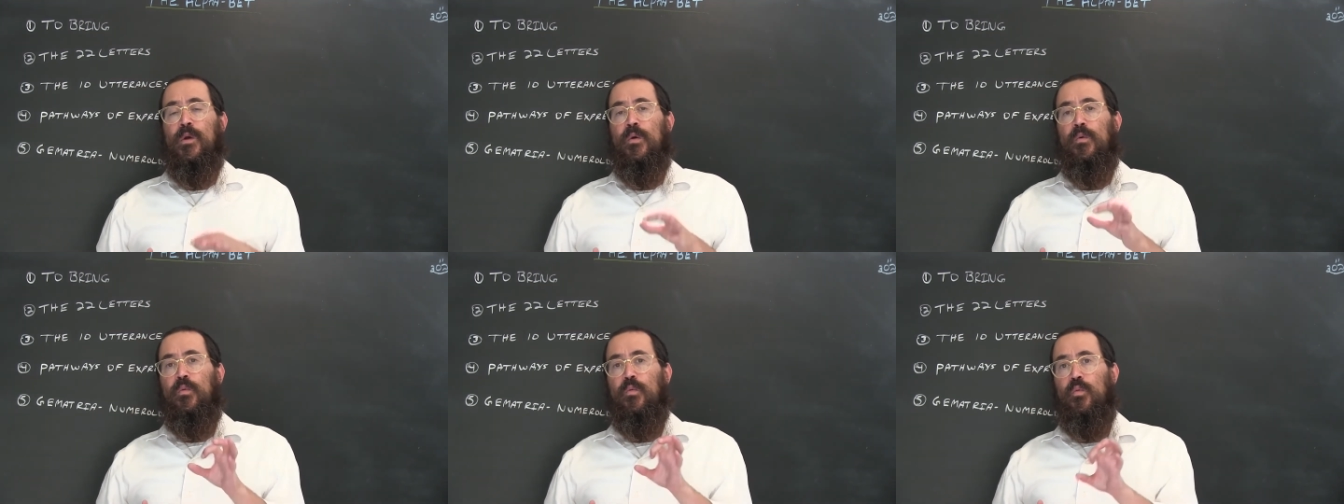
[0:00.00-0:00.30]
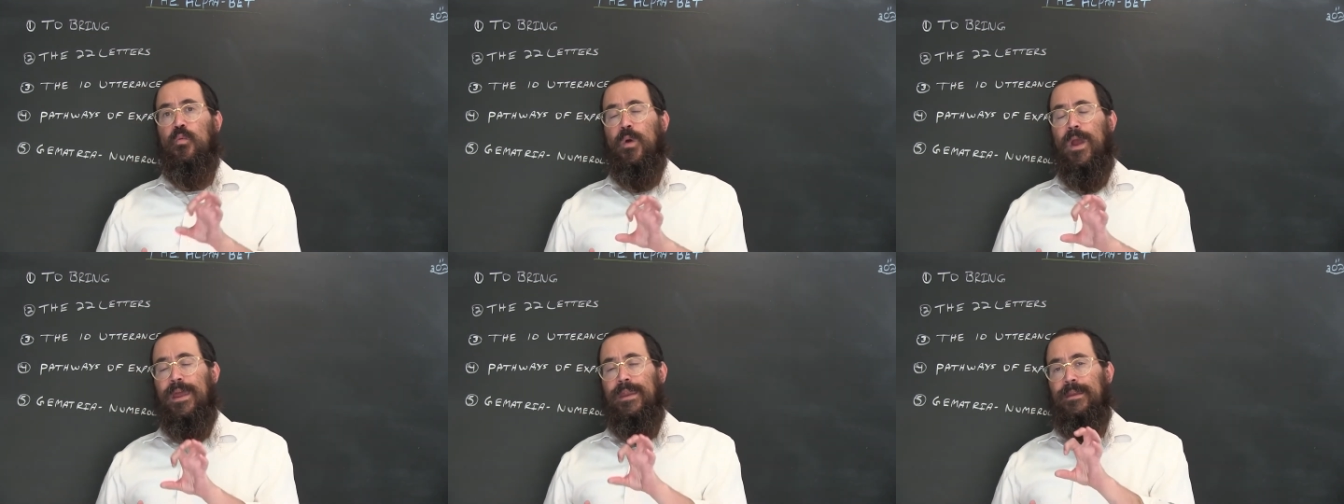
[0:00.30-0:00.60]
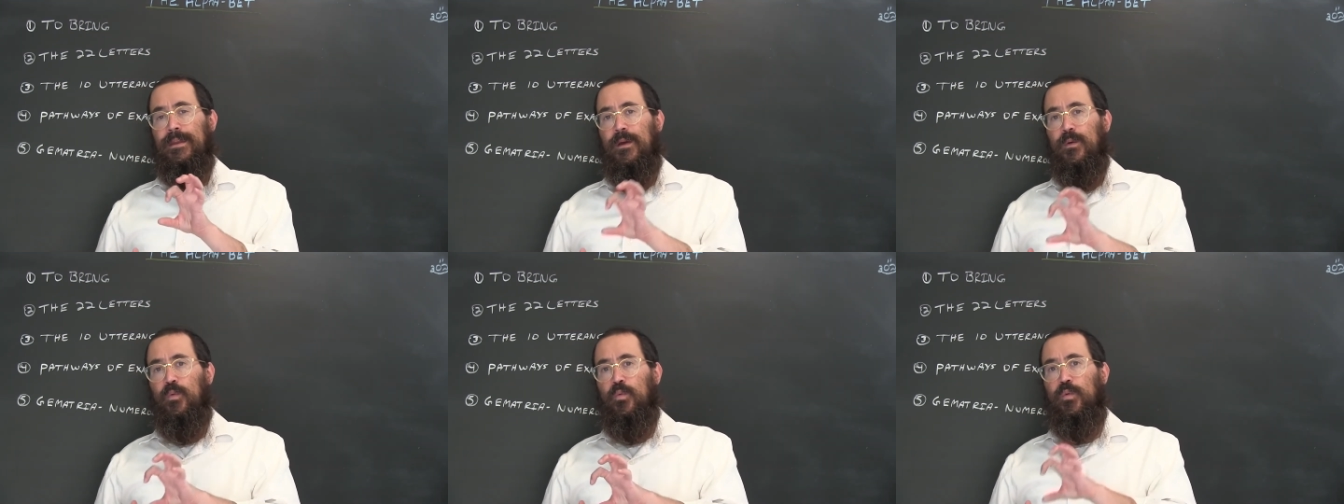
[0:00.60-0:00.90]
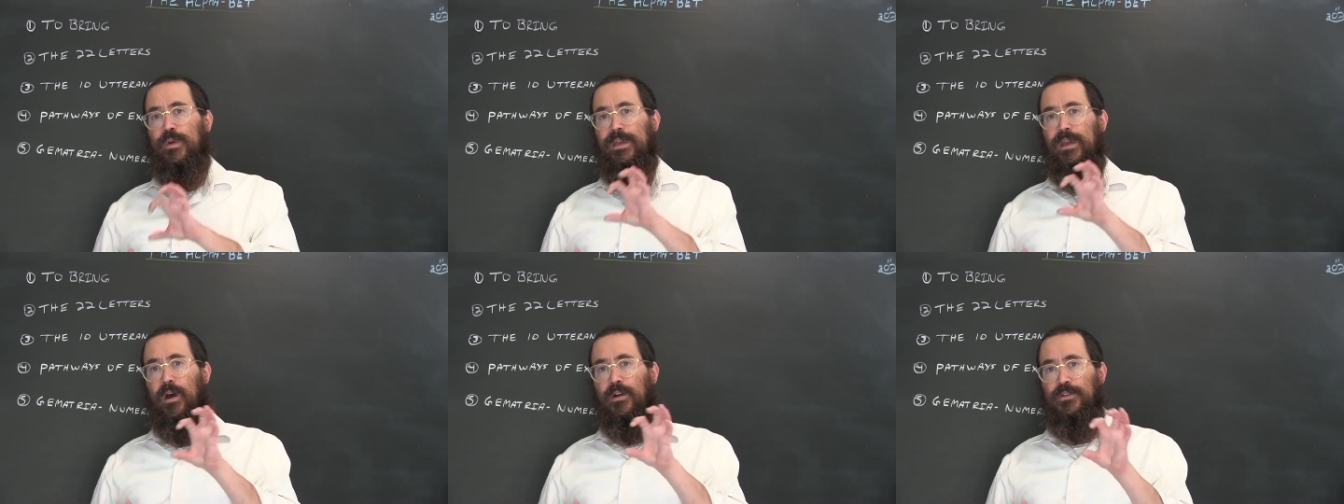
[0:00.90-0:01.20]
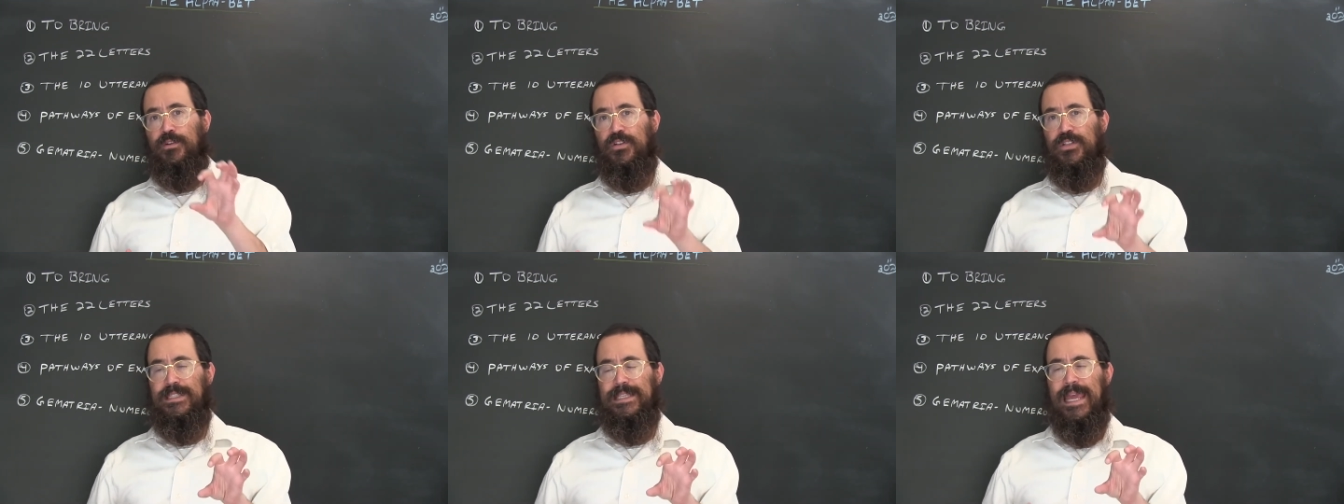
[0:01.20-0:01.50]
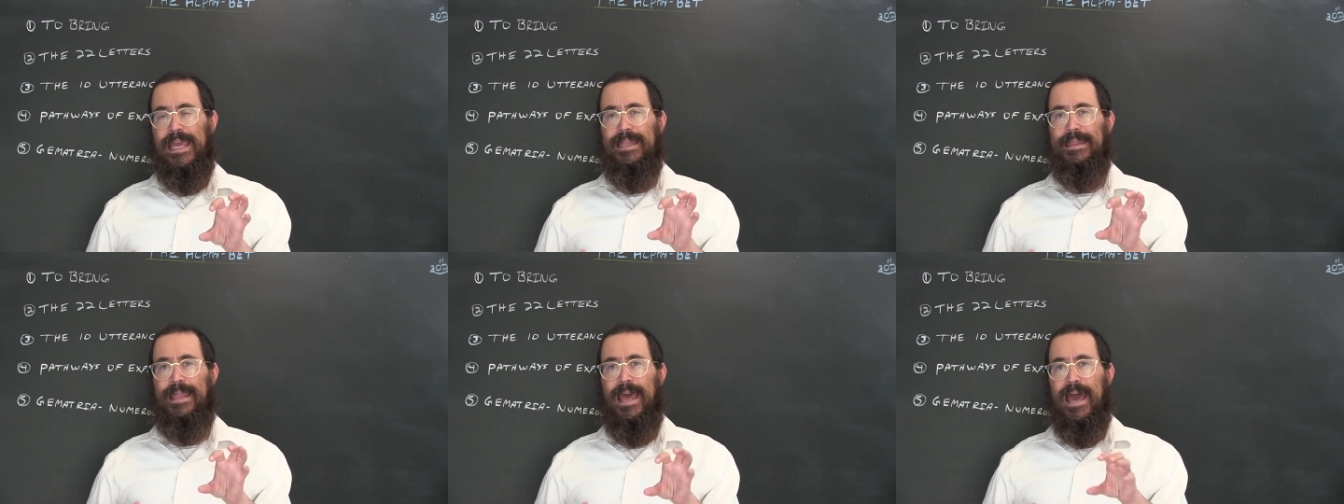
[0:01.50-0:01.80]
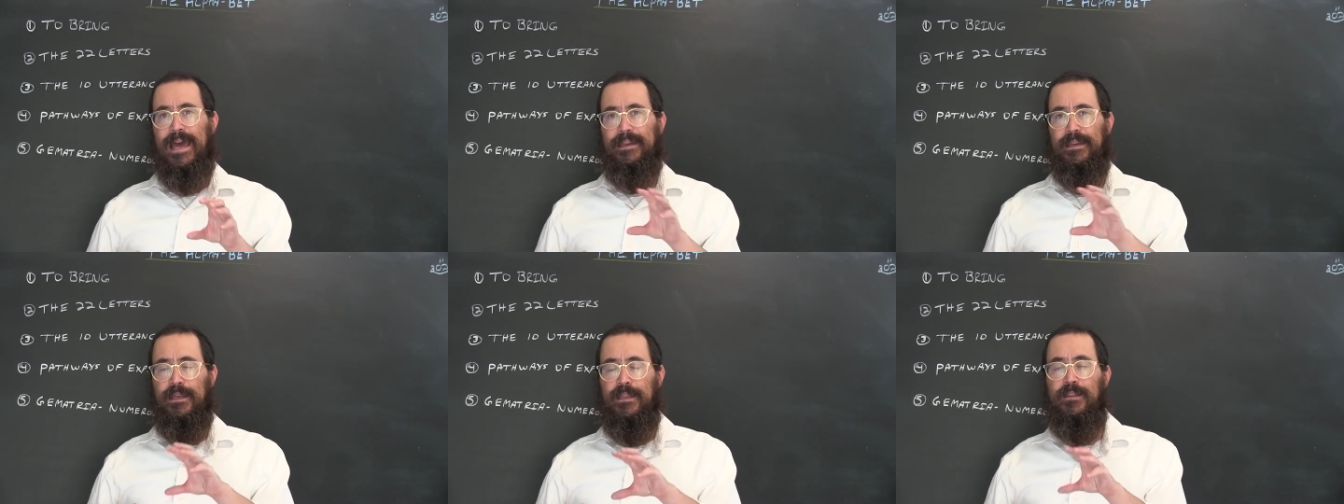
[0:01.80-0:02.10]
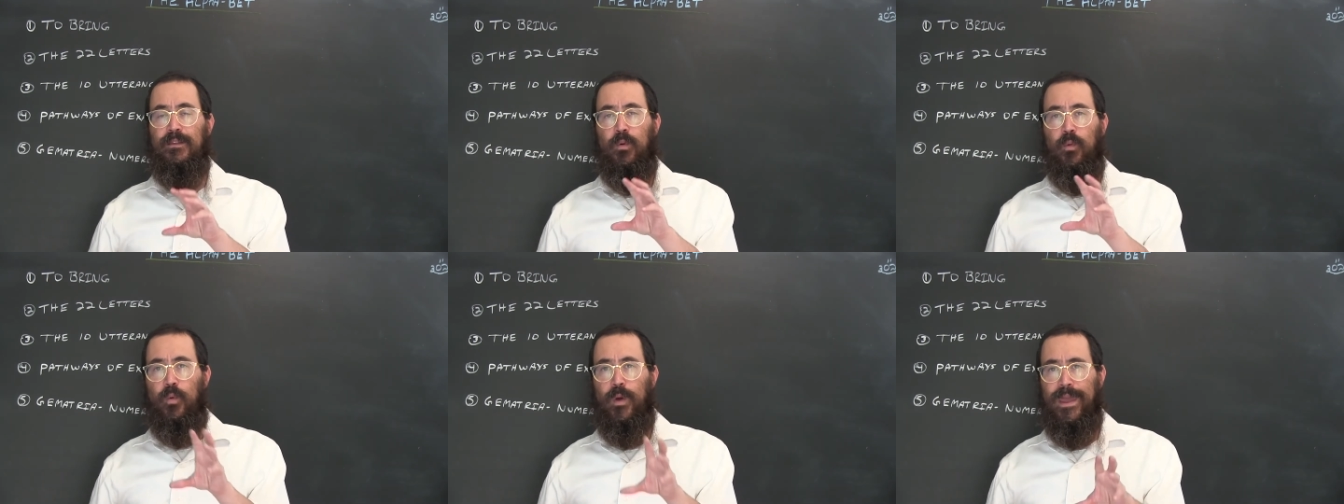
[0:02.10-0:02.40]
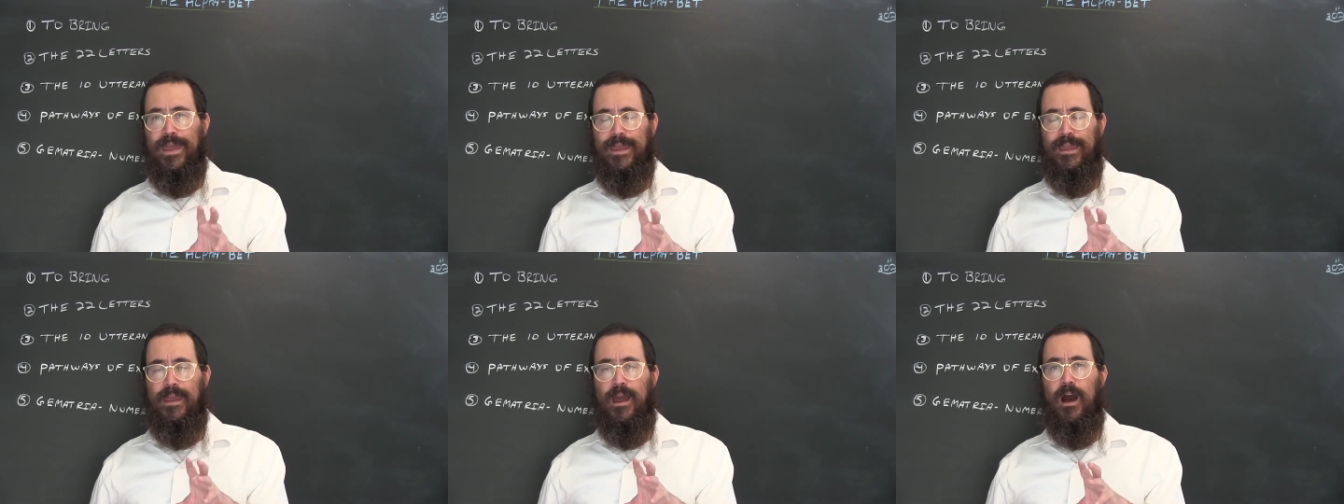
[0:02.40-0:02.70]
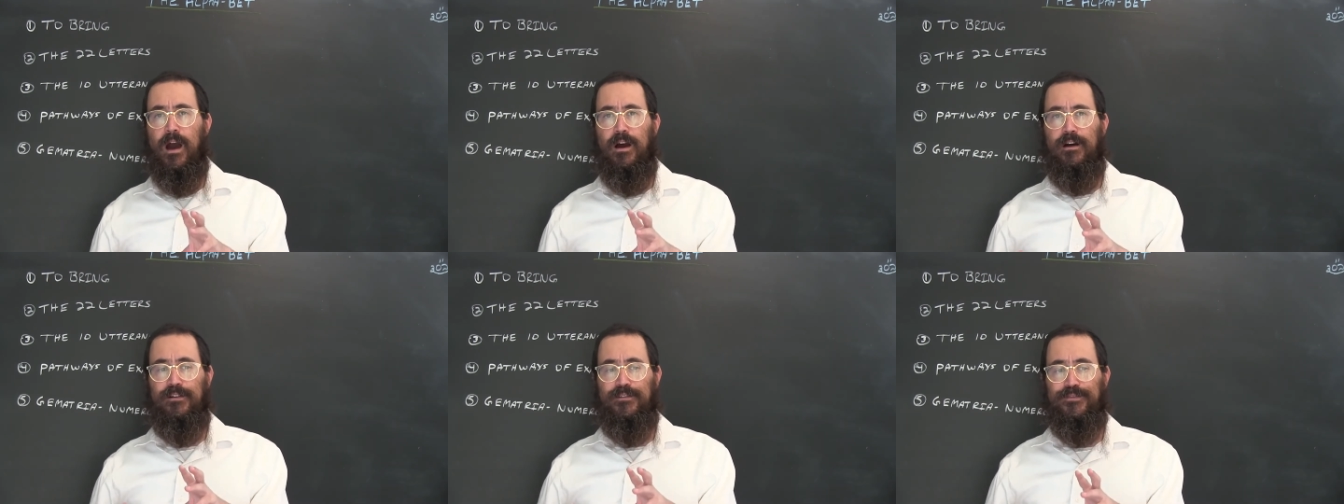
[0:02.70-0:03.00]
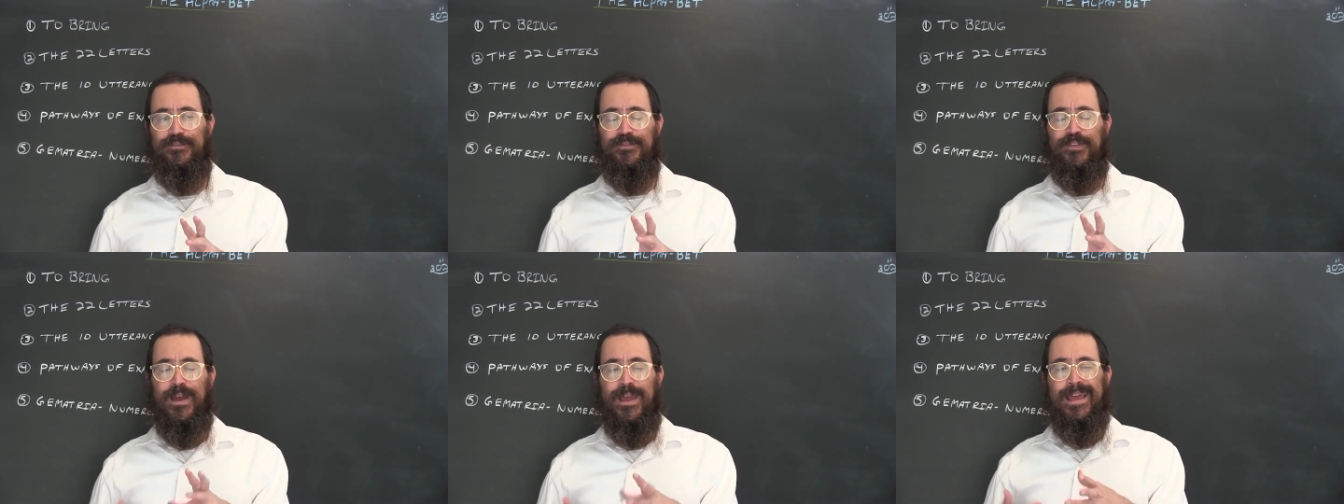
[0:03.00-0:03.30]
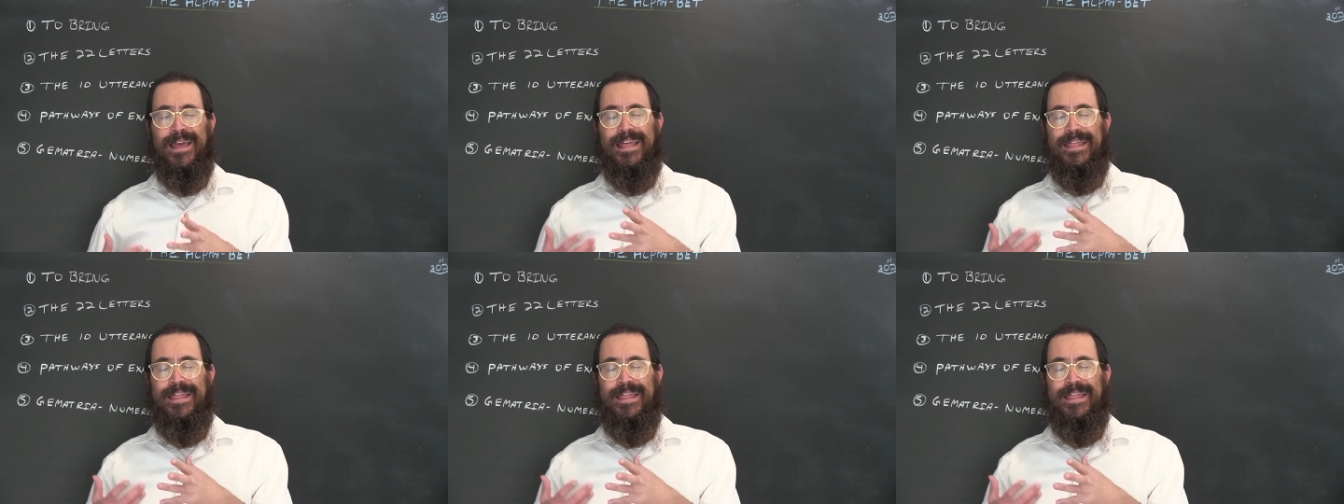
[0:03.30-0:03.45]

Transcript: when we understand that in the way of